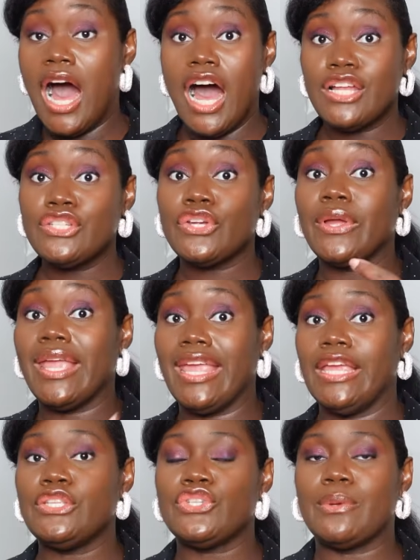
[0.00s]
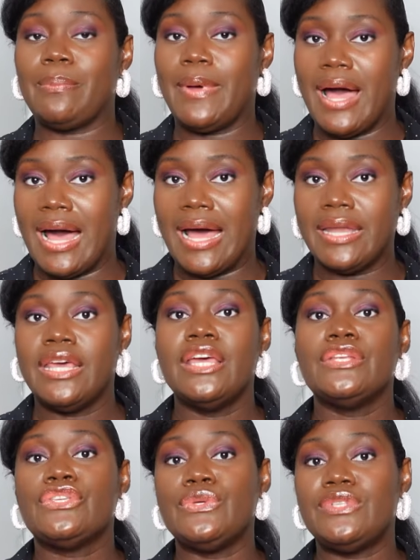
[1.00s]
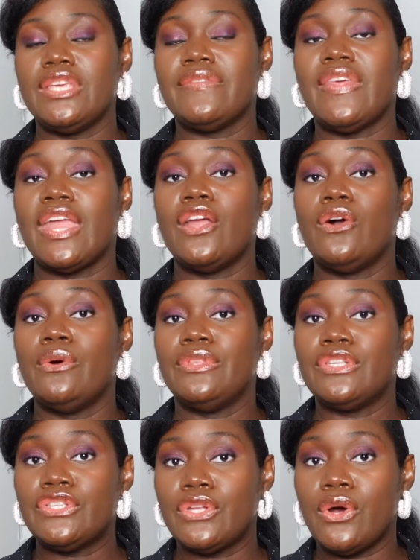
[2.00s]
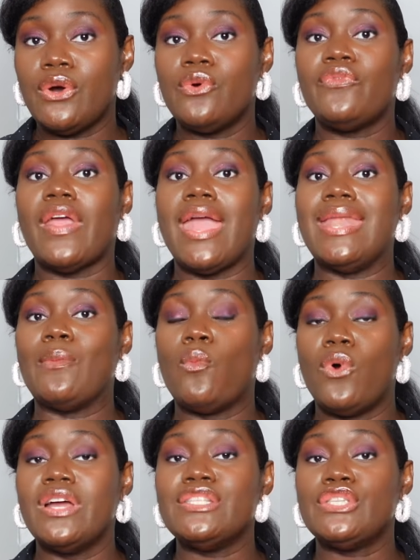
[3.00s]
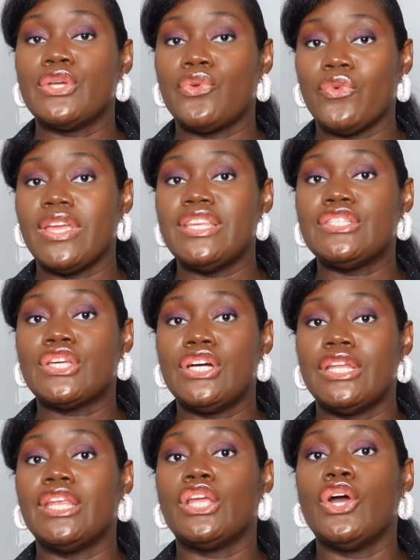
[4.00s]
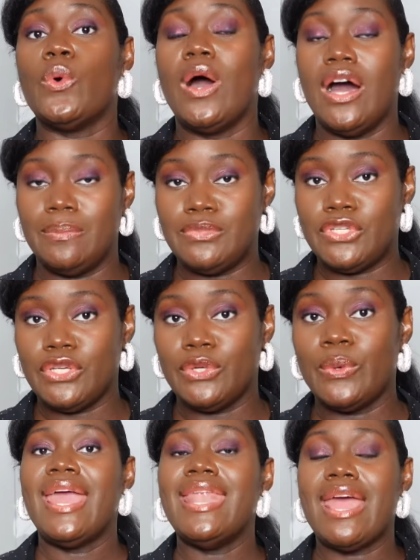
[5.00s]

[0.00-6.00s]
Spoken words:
under each pot to see if they can go on the stove and what degrees could it go up to. In